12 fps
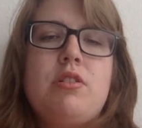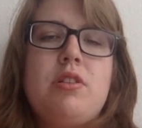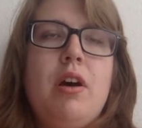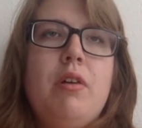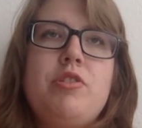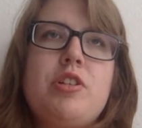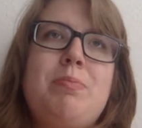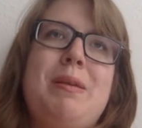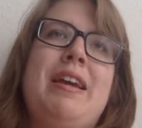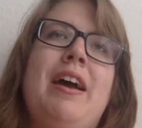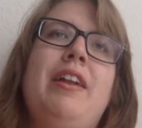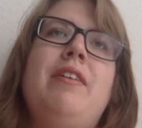So just be
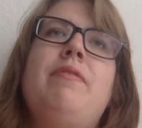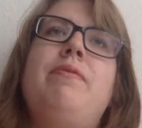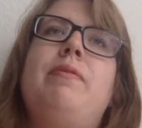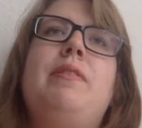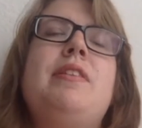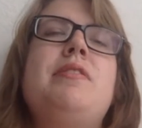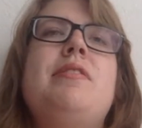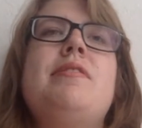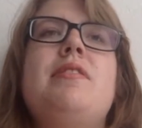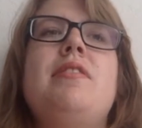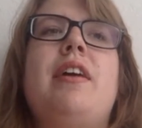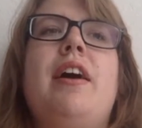kind of, this
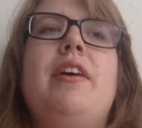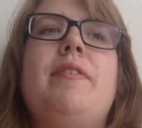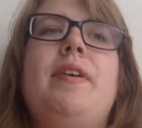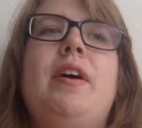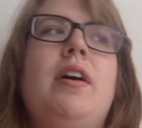isn't kind of